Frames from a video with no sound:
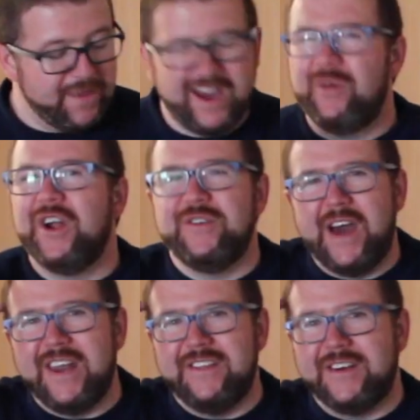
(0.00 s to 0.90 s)
I don't want to do
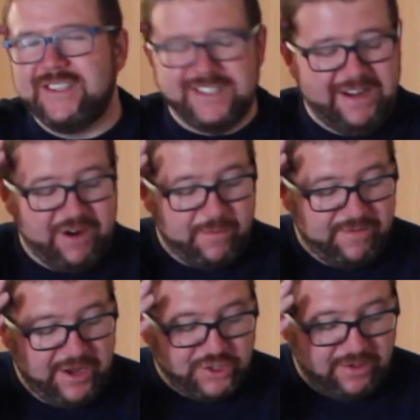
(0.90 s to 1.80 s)
that either because it's not very
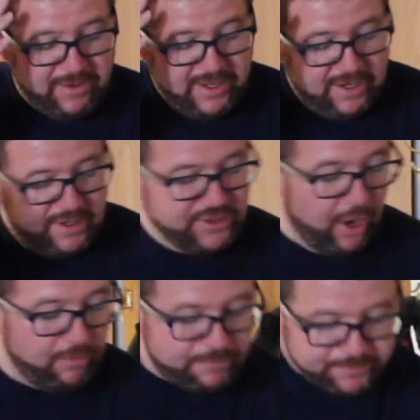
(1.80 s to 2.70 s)
professional.
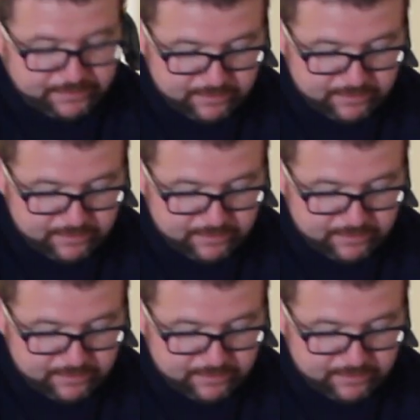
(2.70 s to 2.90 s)
So